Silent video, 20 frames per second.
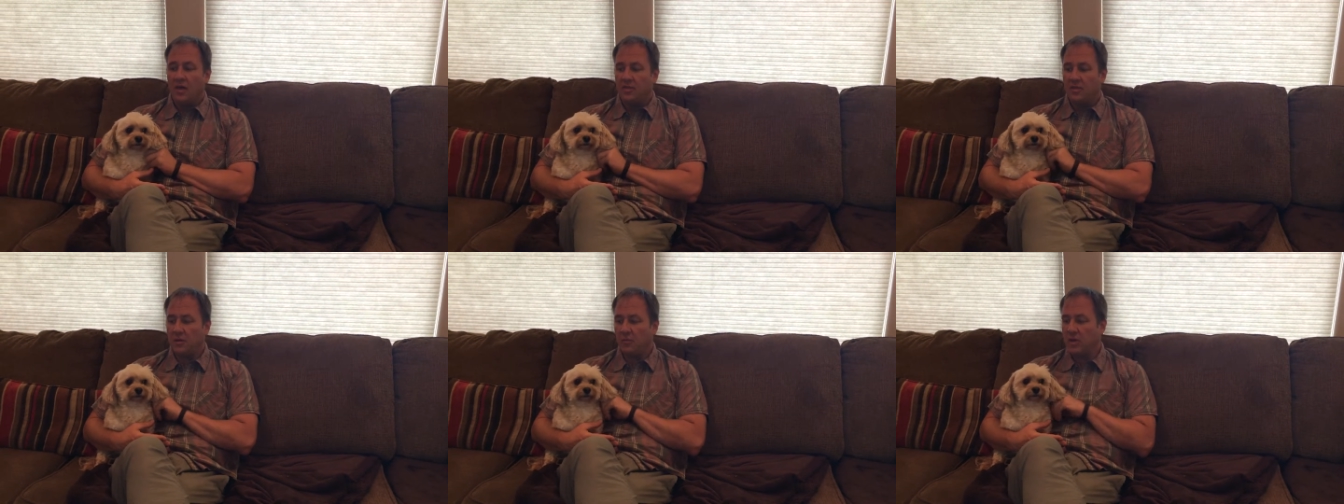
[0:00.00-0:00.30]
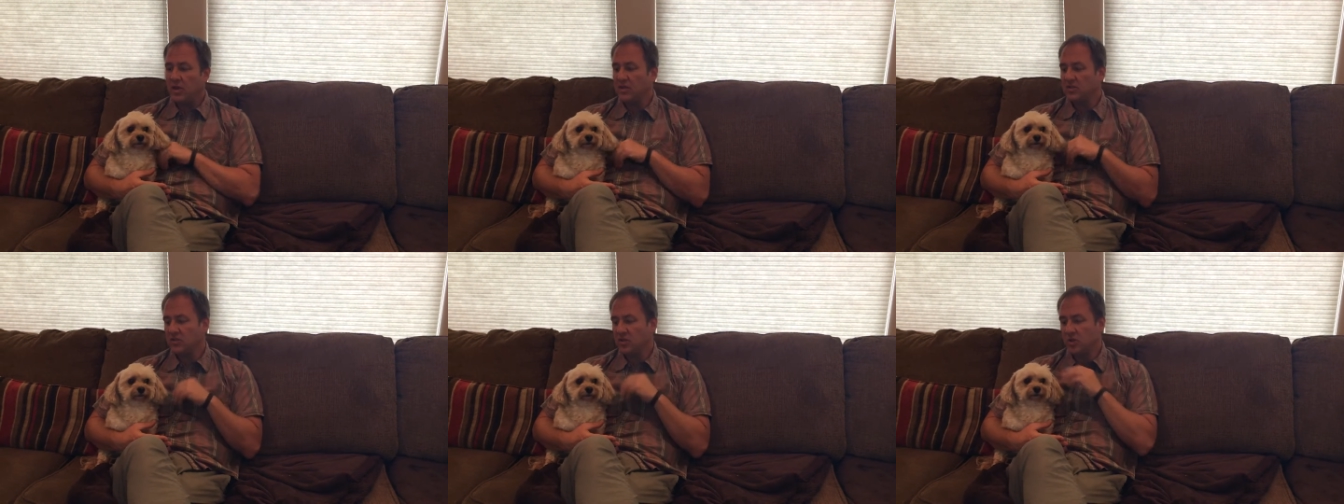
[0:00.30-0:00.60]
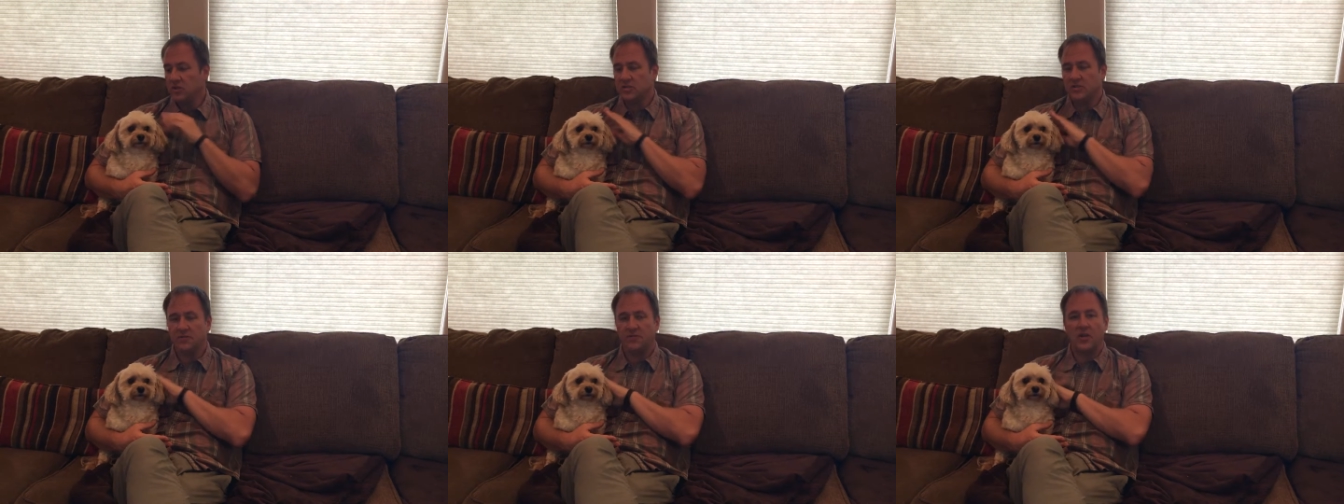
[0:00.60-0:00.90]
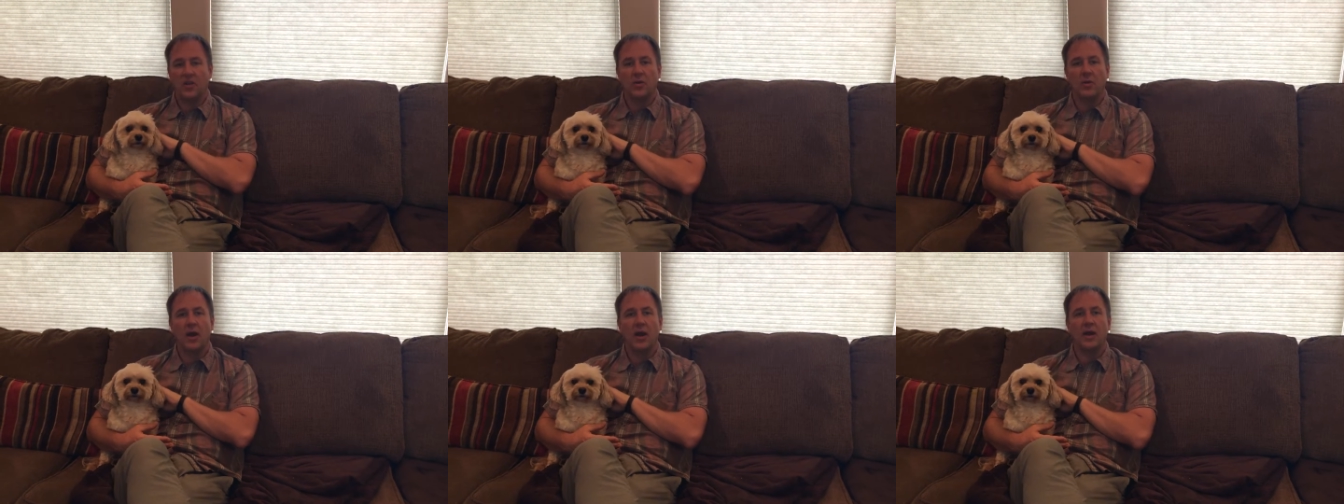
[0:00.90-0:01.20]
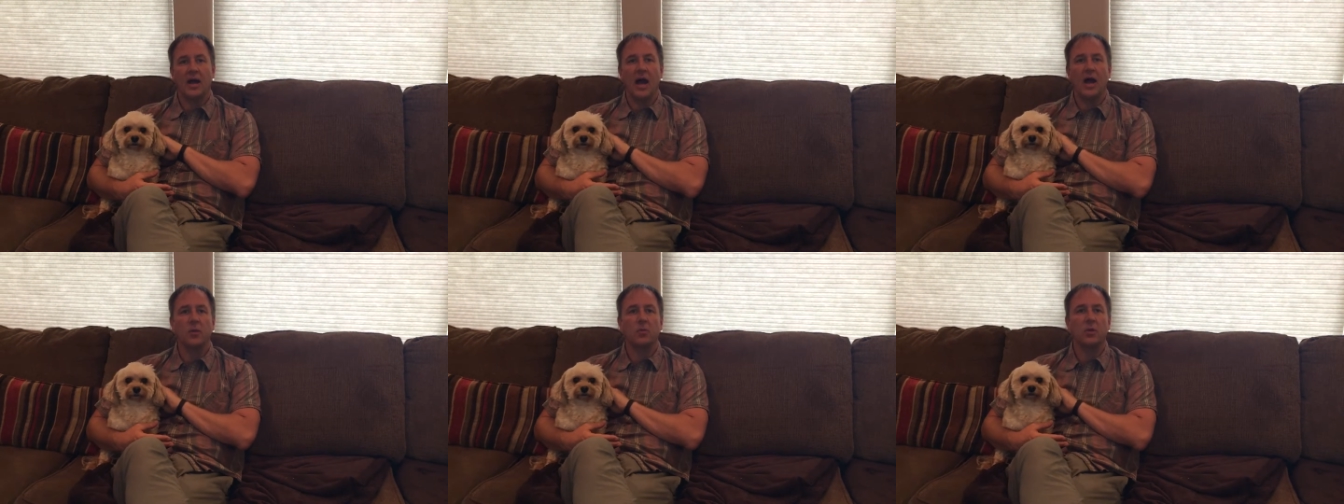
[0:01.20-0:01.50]
then he starts to figure
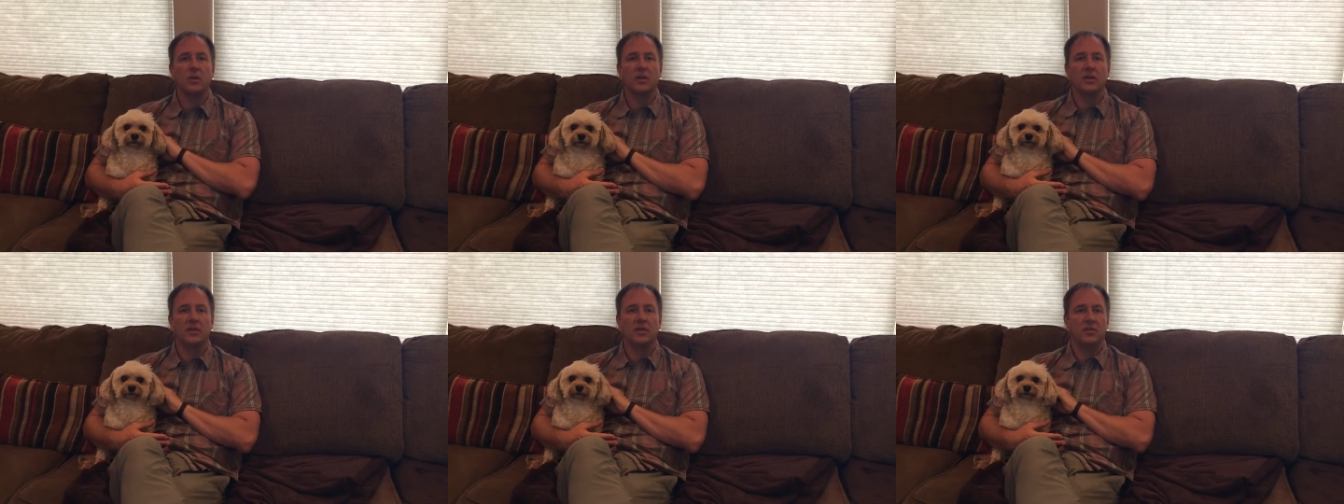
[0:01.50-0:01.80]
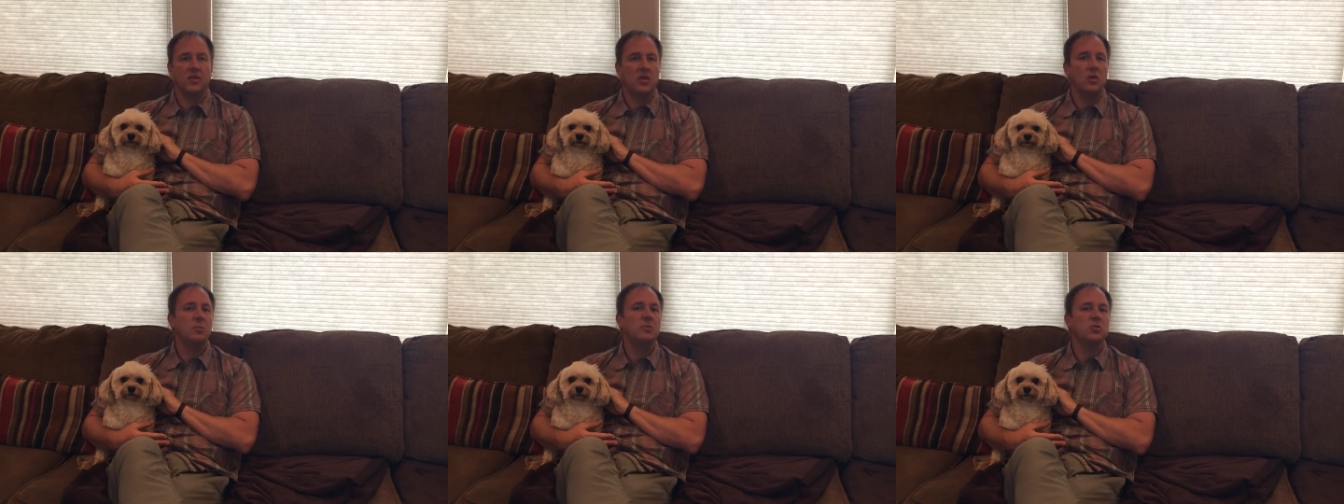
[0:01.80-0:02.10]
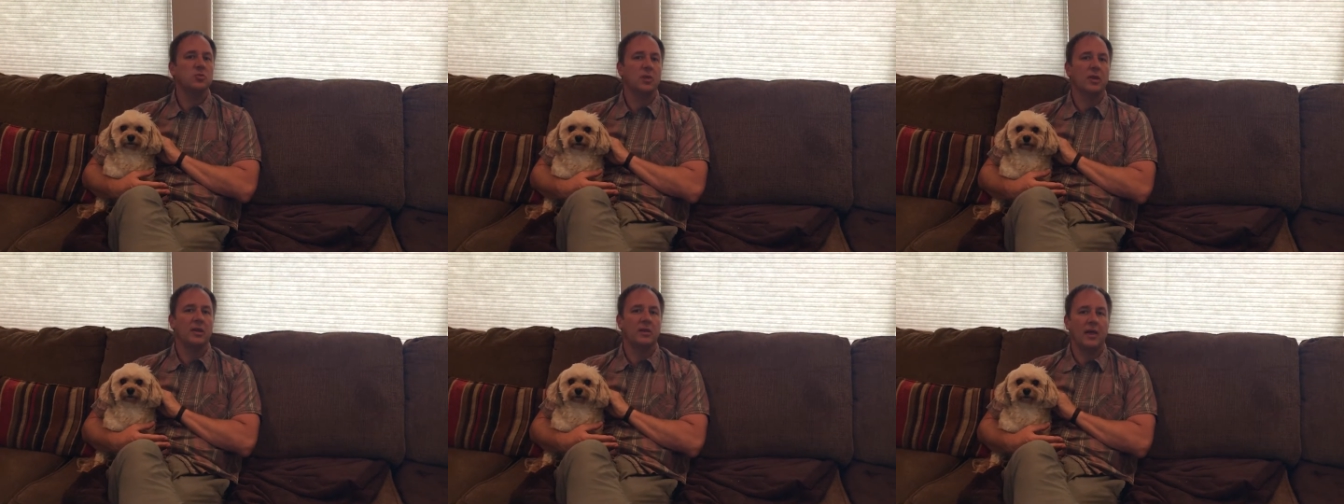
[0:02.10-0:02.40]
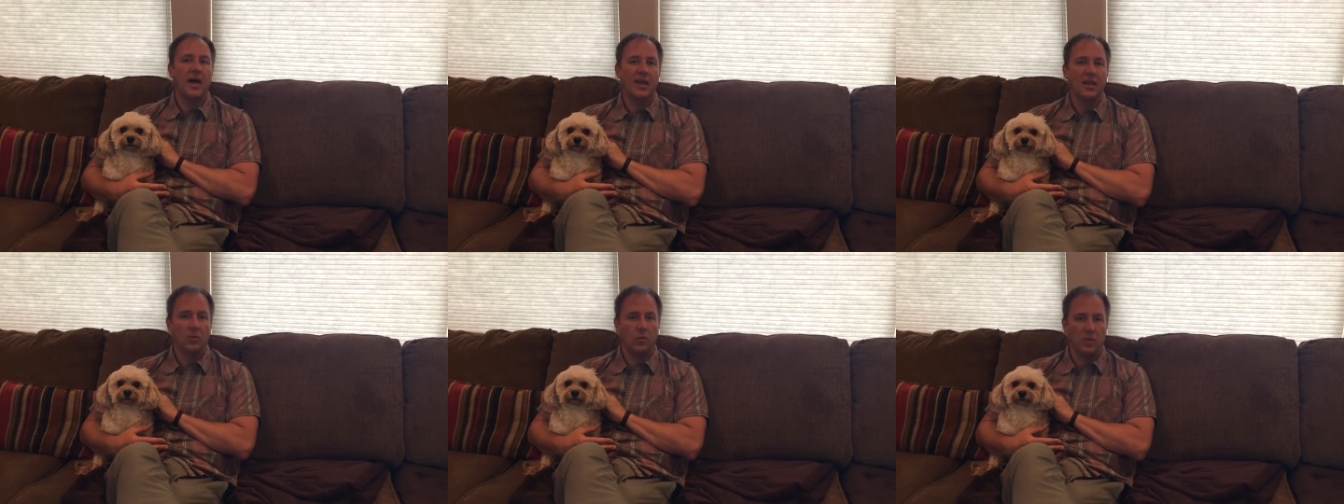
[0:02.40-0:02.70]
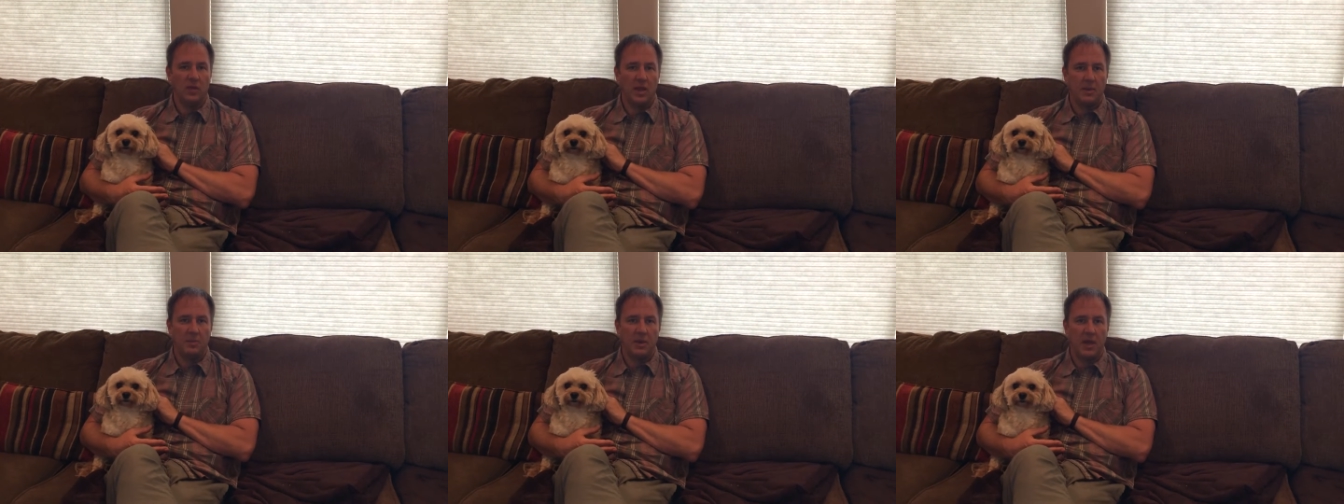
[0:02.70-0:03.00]
out, I really, the humans really like it
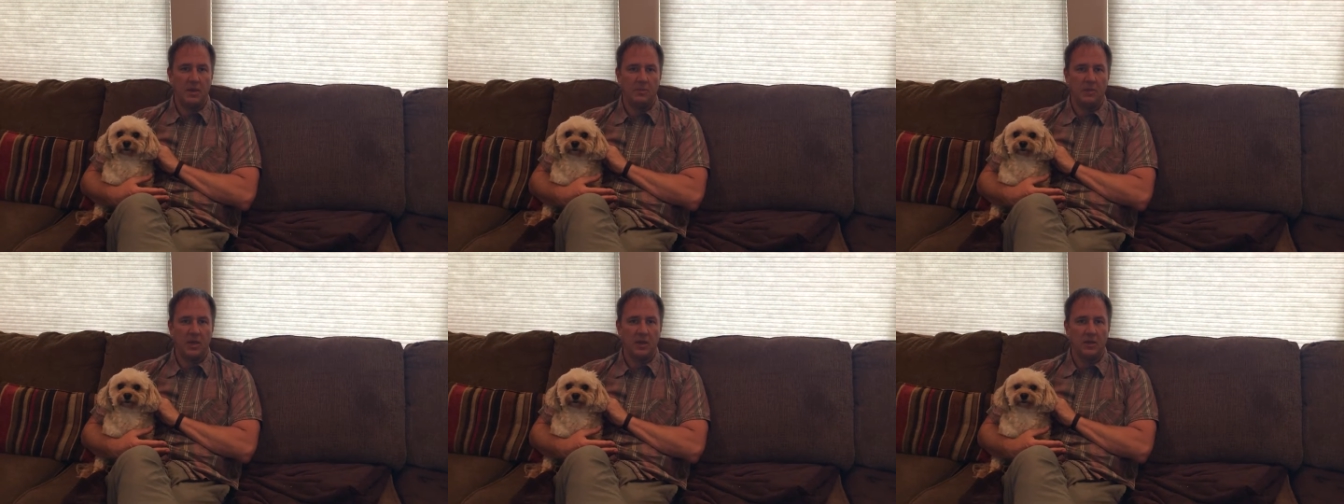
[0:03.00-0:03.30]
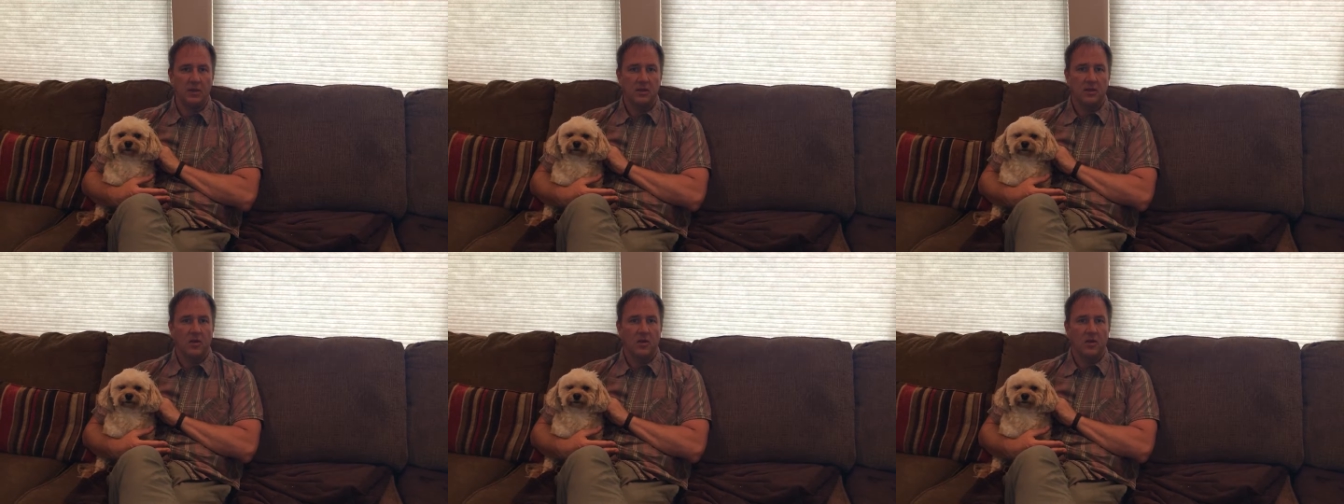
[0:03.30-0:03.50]
when they pet me